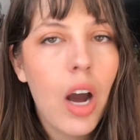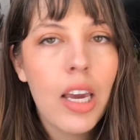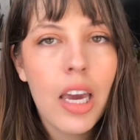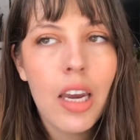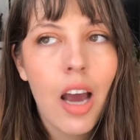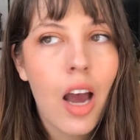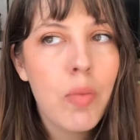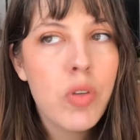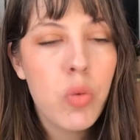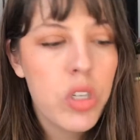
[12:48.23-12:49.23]
Again,
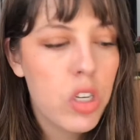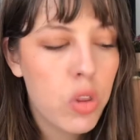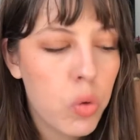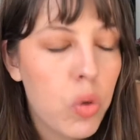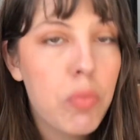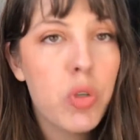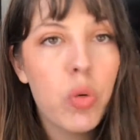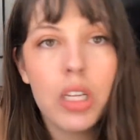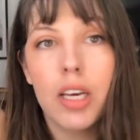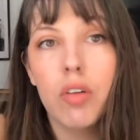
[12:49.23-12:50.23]
I'm switching through, I'm
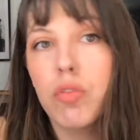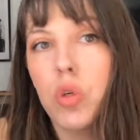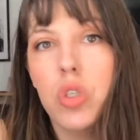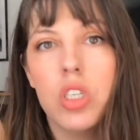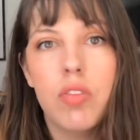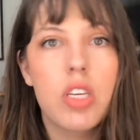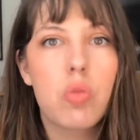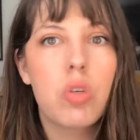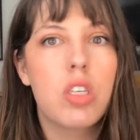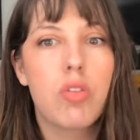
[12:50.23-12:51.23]
doing like a version of
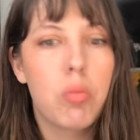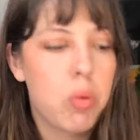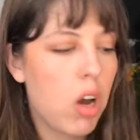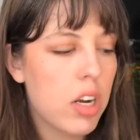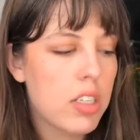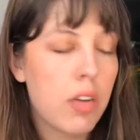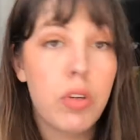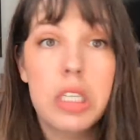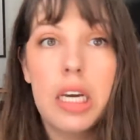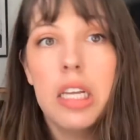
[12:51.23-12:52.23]
this with different products
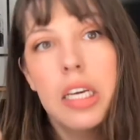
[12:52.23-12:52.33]
every day,